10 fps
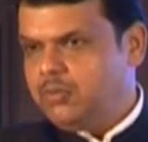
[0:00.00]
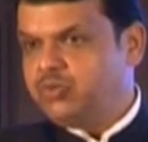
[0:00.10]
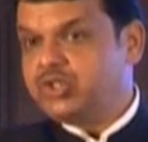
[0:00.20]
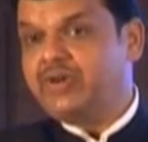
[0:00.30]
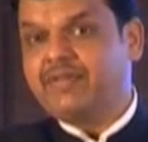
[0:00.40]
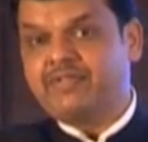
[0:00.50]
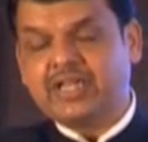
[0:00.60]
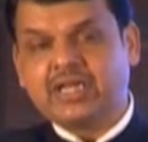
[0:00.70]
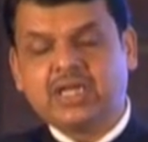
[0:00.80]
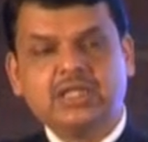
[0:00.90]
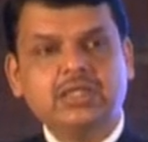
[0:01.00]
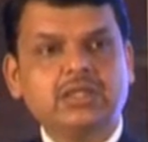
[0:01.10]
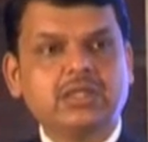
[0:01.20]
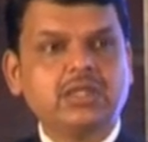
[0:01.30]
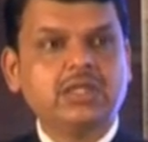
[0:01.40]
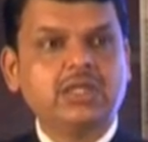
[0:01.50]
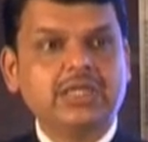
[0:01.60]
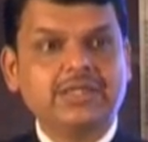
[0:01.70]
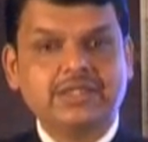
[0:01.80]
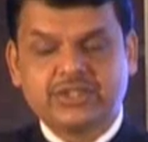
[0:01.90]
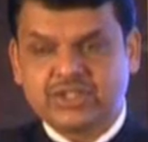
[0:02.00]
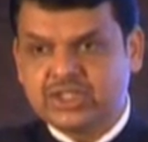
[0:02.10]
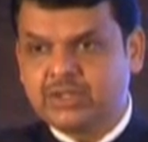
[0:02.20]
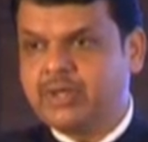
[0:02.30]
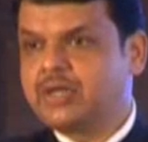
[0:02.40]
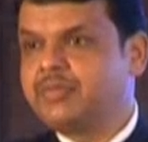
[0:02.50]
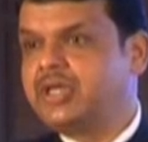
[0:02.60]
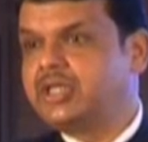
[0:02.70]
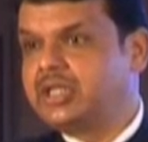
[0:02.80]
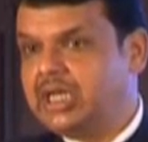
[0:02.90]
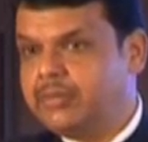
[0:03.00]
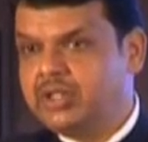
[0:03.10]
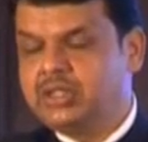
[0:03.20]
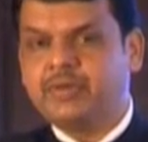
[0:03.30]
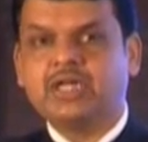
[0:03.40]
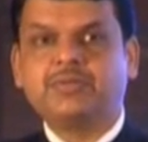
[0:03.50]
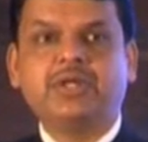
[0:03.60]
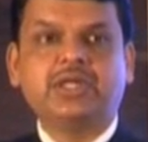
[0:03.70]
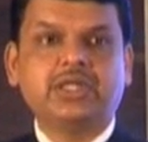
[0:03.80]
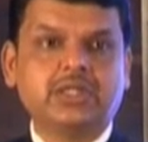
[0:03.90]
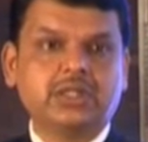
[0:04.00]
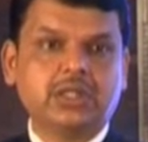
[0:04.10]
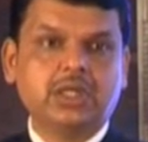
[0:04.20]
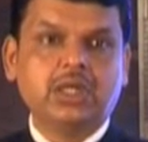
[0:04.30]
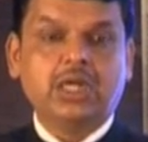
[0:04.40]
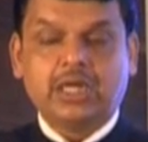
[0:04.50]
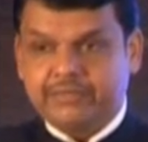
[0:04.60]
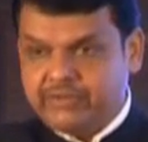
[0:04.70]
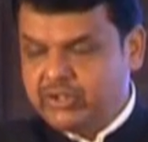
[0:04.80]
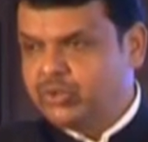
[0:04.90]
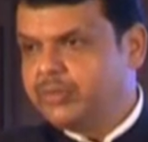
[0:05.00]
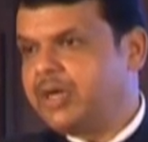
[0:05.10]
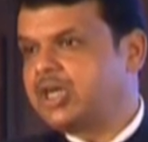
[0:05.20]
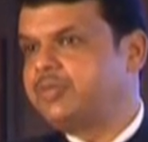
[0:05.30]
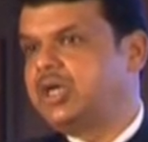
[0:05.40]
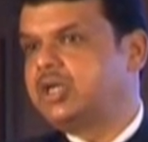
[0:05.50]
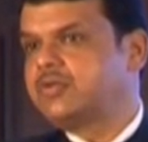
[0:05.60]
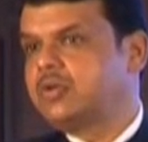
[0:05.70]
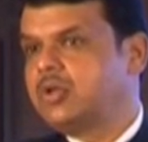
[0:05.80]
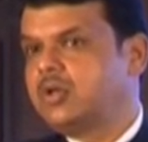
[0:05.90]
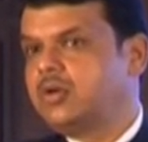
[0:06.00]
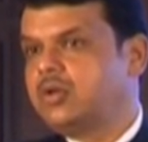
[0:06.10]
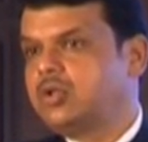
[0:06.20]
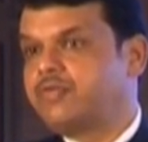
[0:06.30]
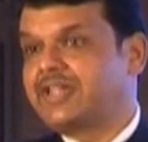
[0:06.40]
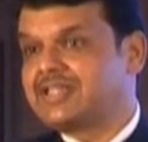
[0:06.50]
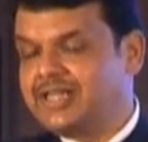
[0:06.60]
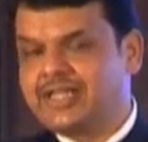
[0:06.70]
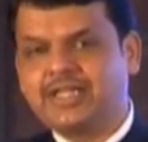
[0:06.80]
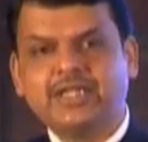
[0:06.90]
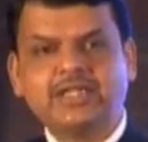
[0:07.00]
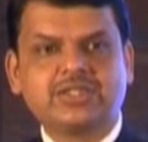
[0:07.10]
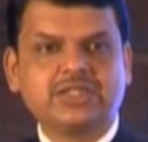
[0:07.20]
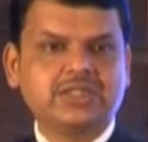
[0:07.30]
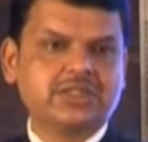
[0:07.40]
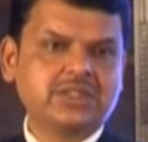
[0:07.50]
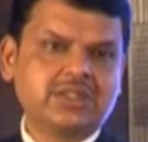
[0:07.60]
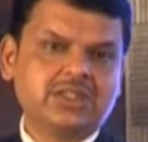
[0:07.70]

which we have taken in industries department, in labor department, in revenue department to facilitate industries